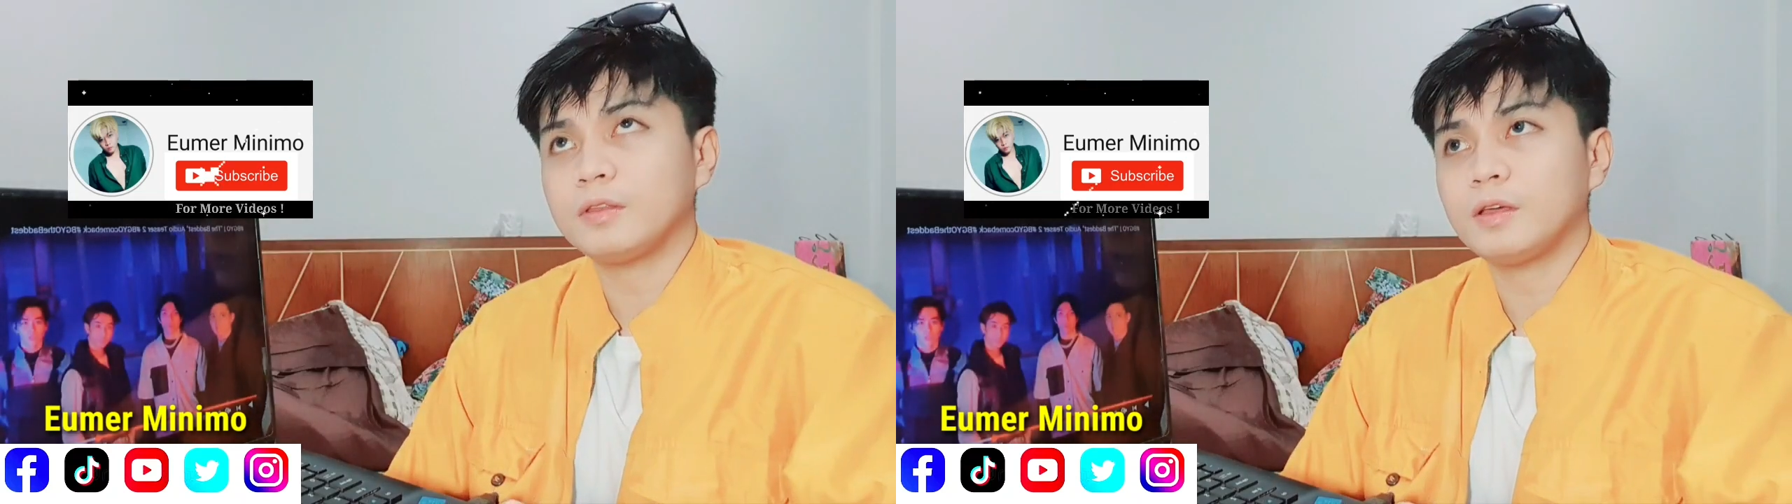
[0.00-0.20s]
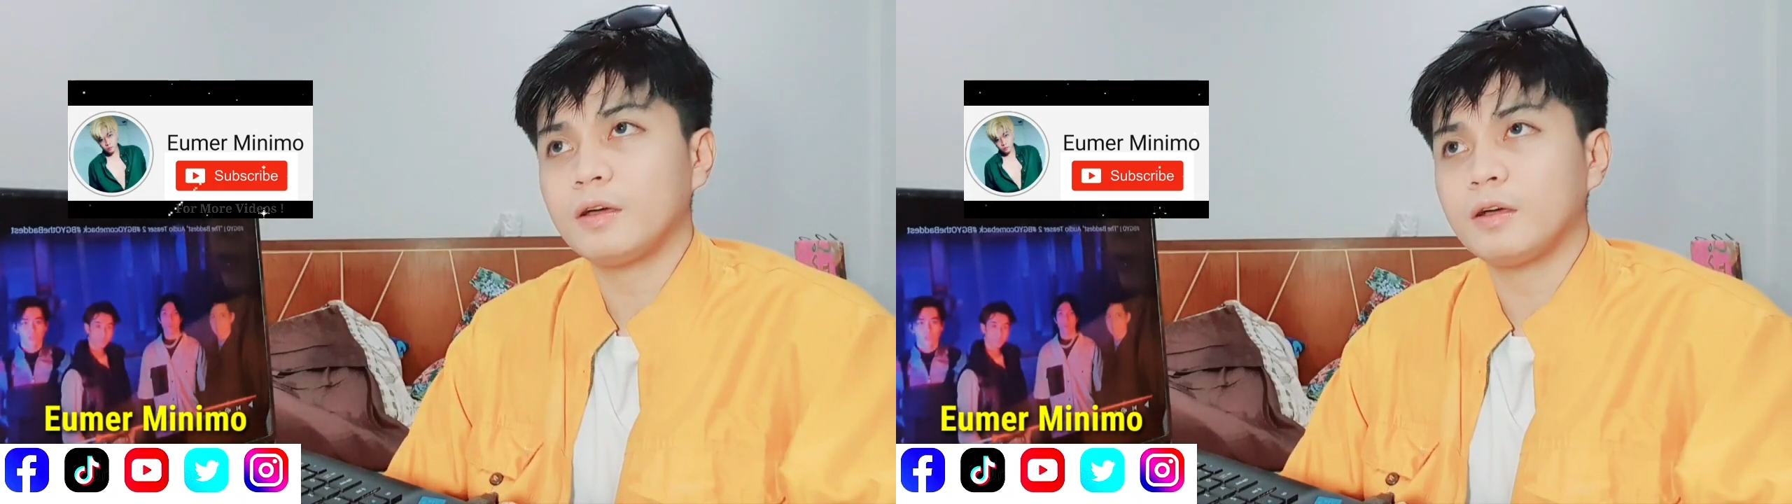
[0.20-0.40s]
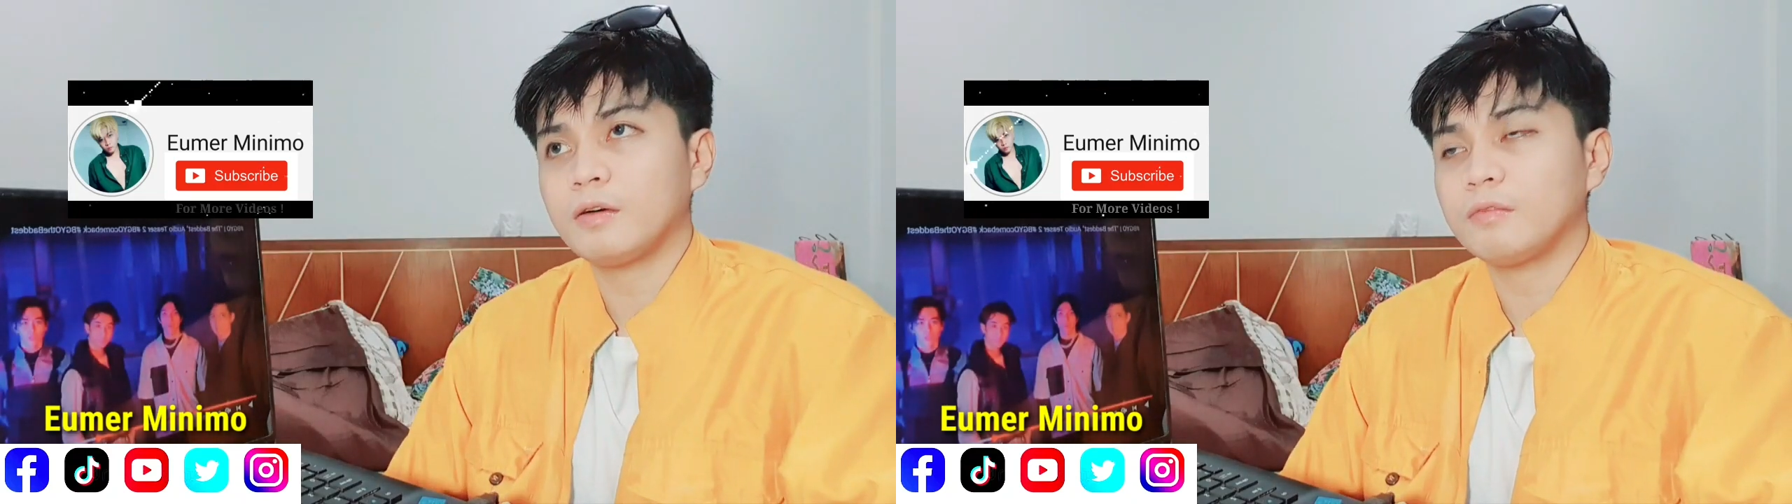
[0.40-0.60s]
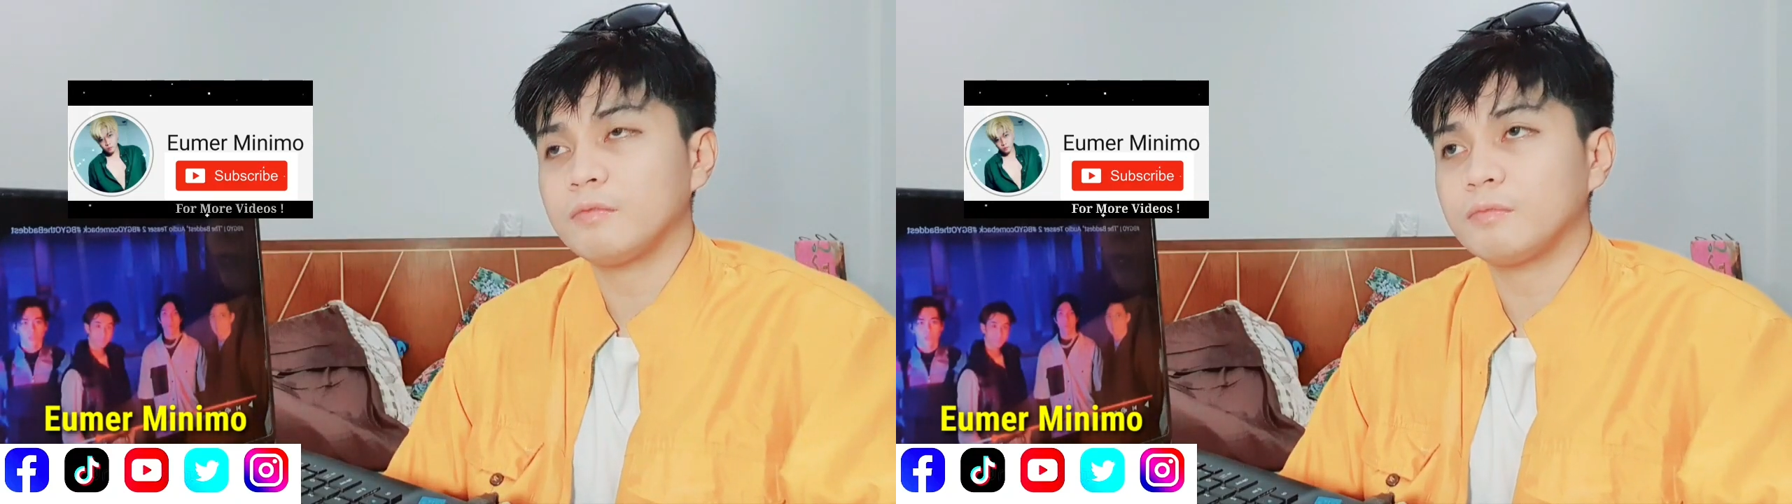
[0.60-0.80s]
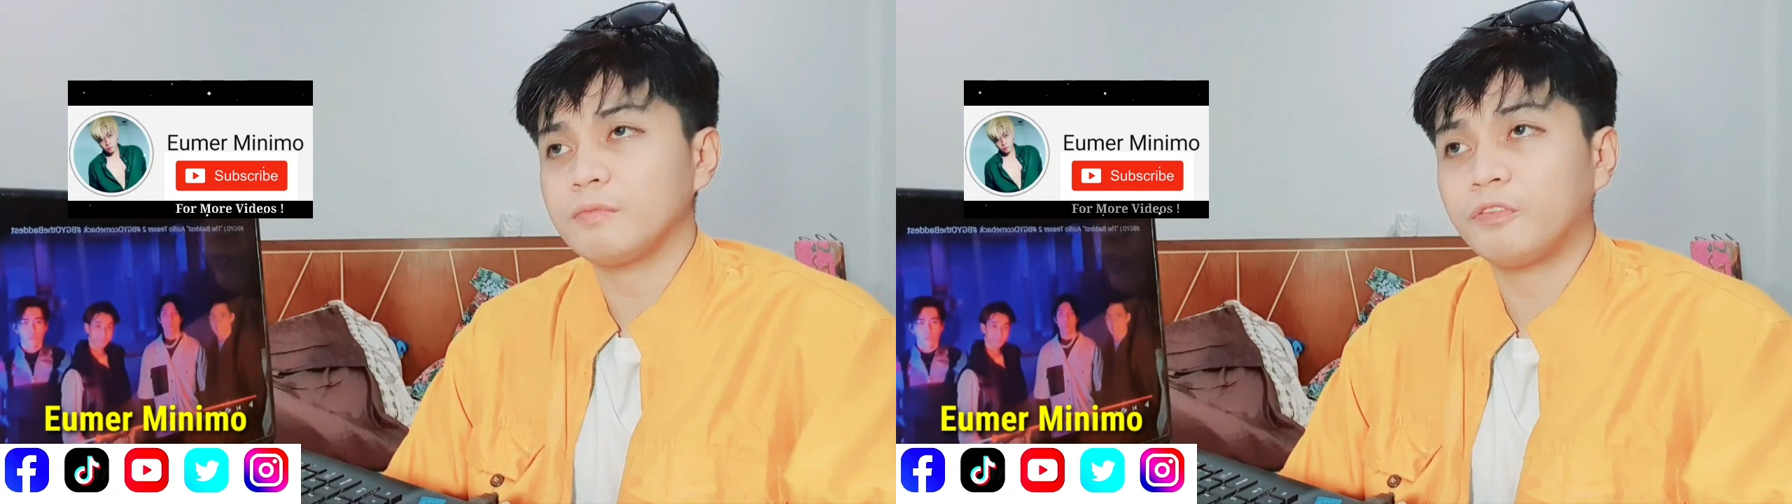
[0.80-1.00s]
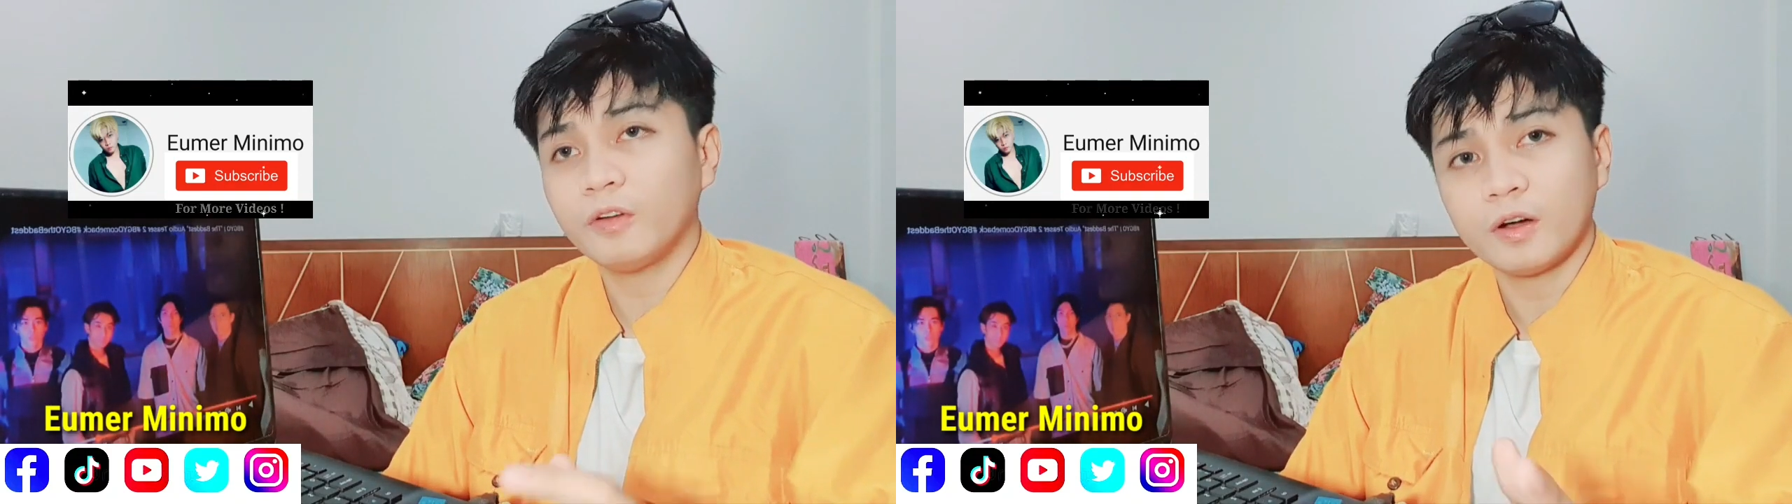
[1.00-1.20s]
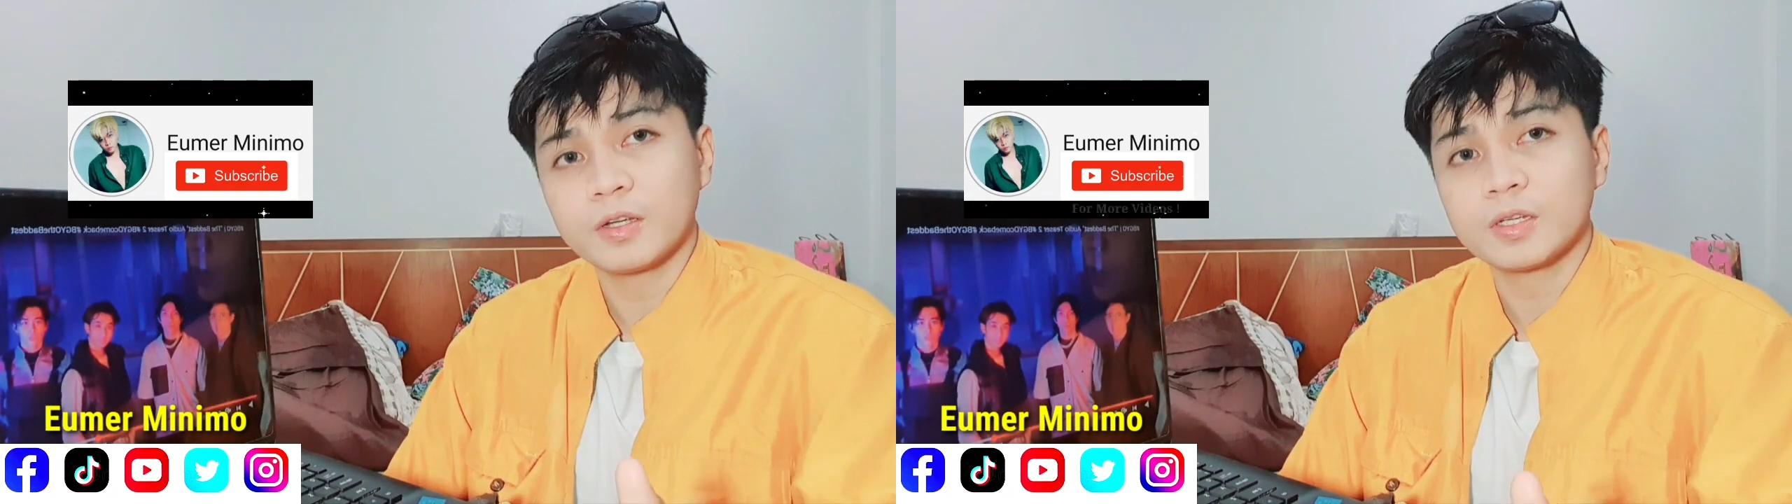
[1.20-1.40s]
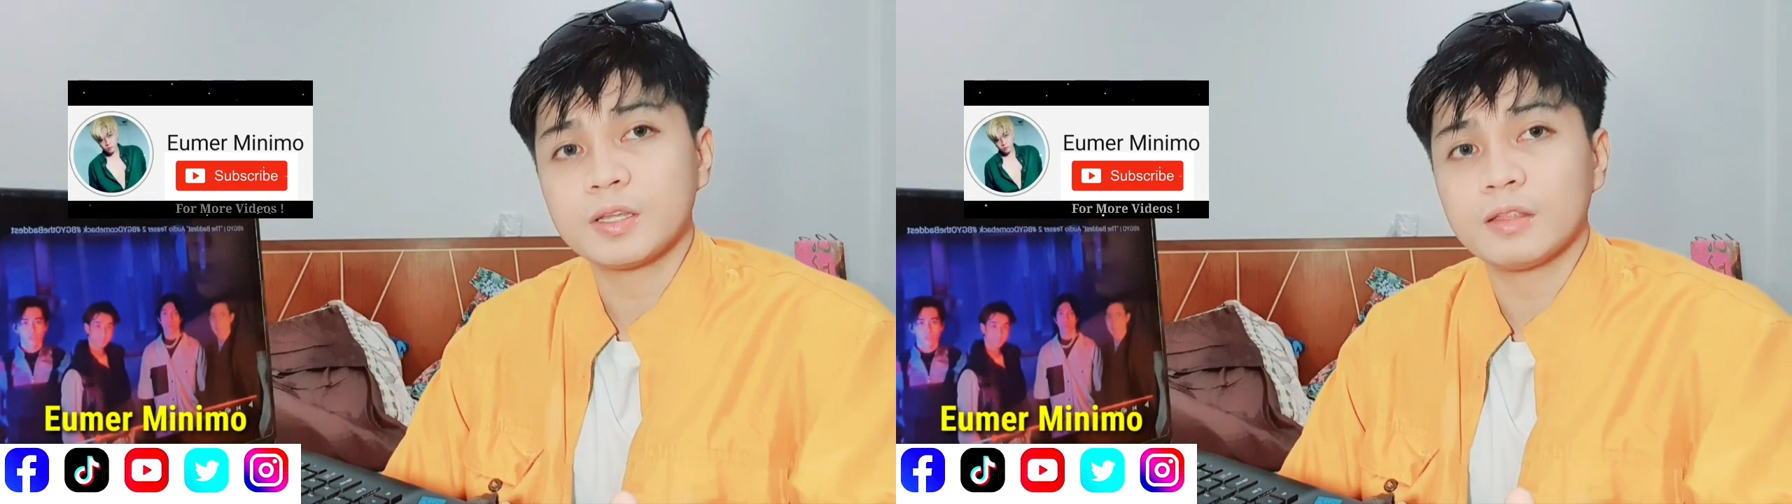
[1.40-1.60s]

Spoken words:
the first,